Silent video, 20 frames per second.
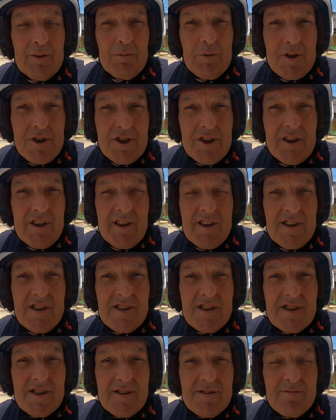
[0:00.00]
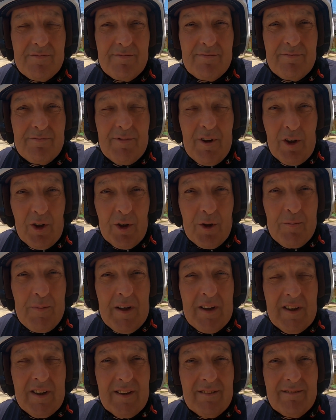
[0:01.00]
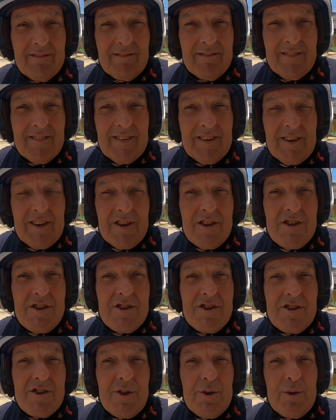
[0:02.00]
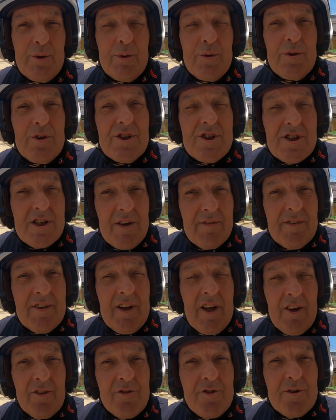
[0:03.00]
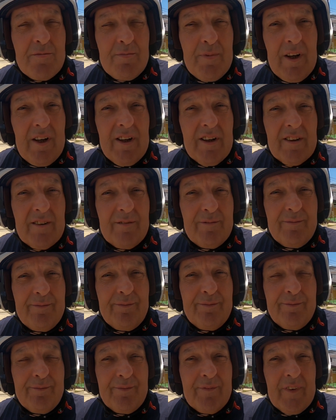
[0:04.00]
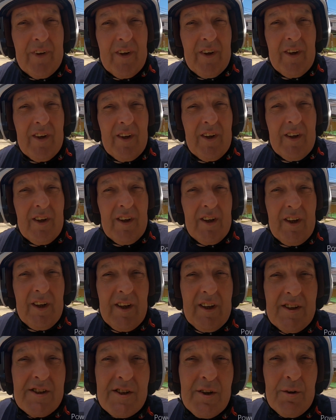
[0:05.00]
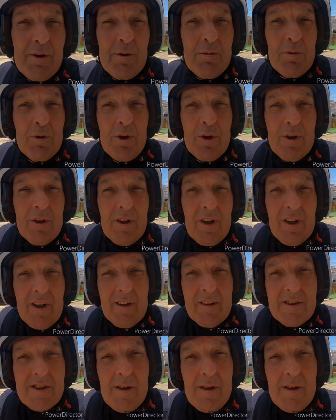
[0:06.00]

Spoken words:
which is a lot of money, to 700 million. So it will look like